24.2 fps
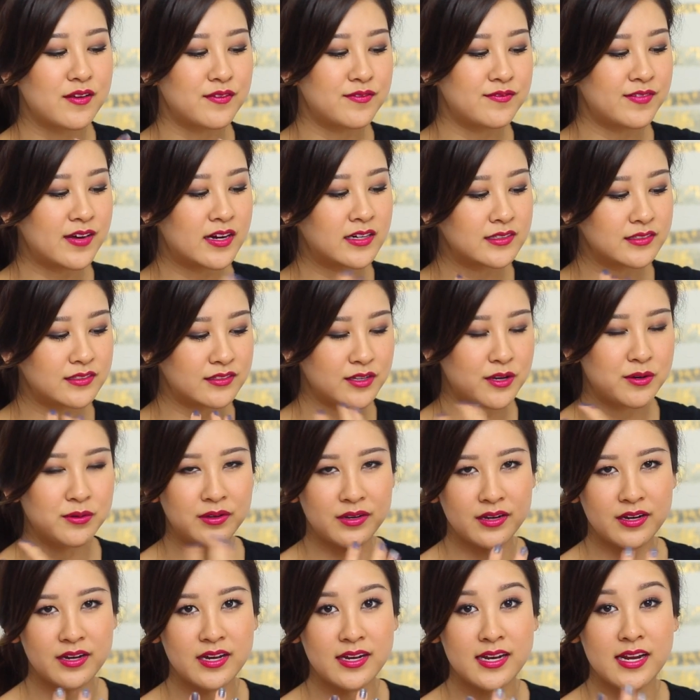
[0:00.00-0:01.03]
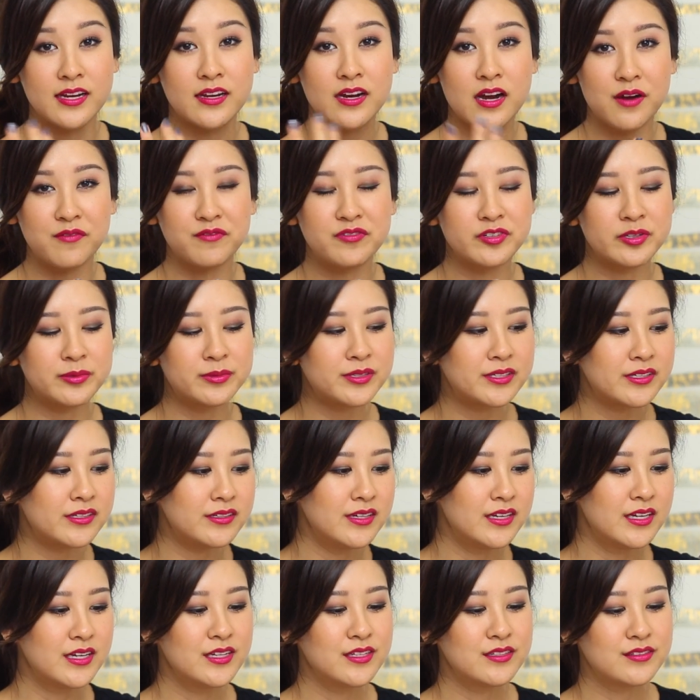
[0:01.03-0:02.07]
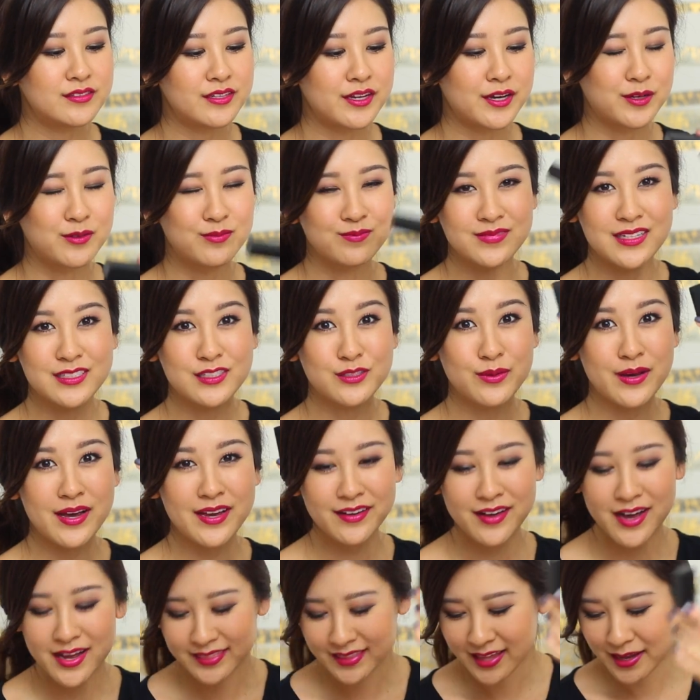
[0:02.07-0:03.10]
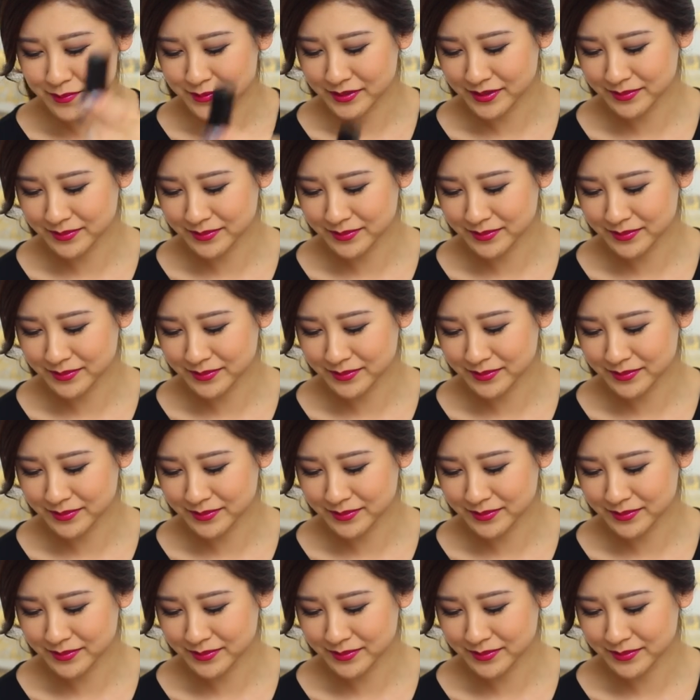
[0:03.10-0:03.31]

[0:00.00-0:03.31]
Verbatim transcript: It felt so good and comfortable so that's why I got that